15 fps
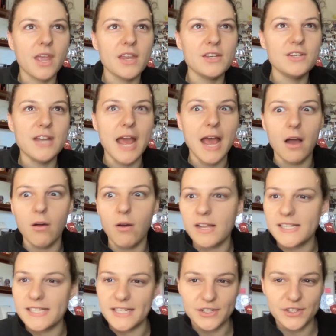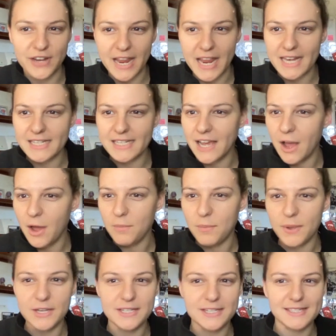Now, did you end up
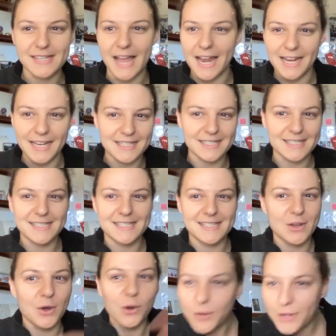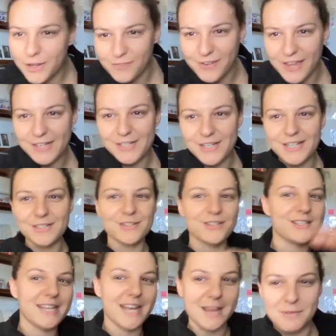deciding to cook your veggies or
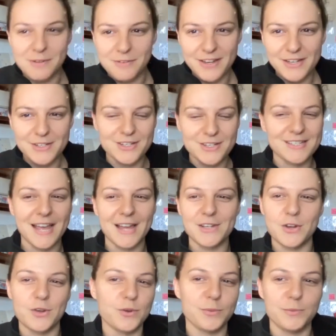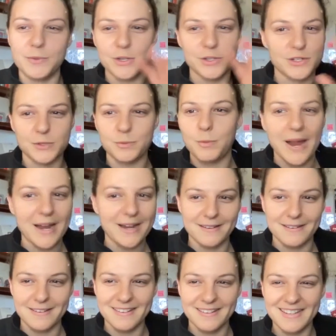steam your veggies? Or you just
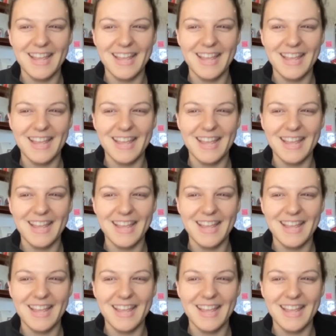waited?